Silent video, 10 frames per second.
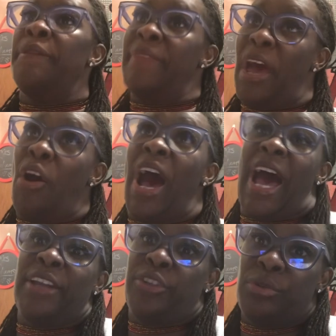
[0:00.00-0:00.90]
Now,
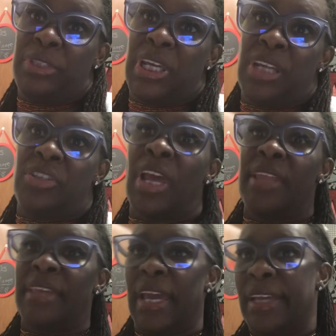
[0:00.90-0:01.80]
I do teach
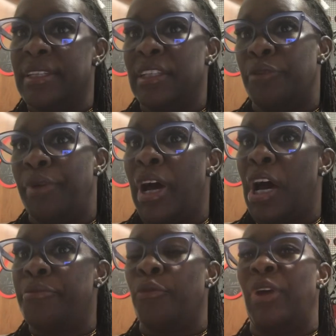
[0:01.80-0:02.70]
the insulin
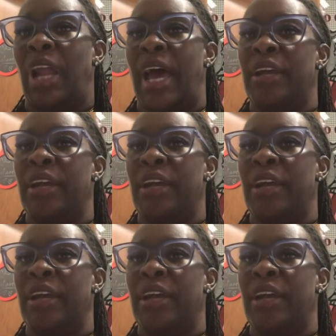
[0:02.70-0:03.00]
pump when I